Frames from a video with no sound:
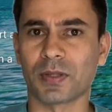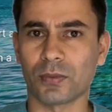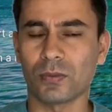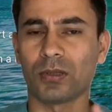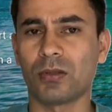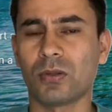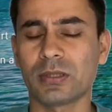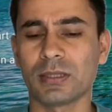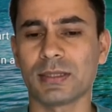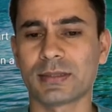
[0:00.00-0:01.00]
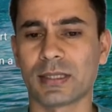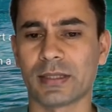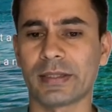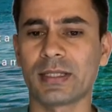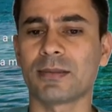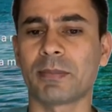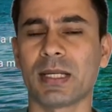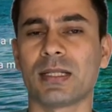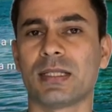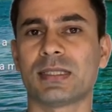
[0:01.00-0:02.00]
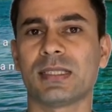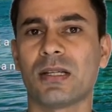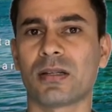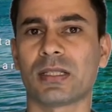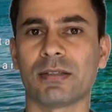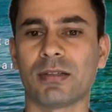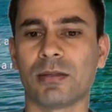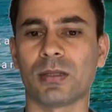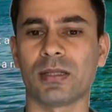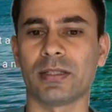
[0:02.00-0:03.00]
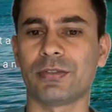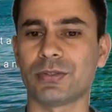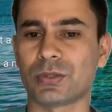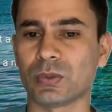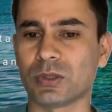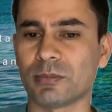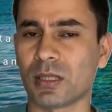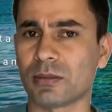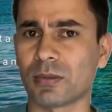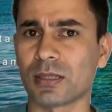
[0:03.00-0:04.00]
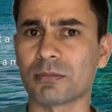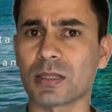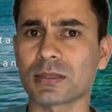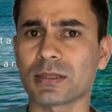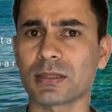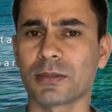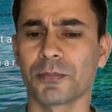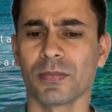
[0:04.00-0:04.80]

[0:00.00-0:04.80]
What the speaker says: One note is reading pane is not available if you choose multiple inboxes.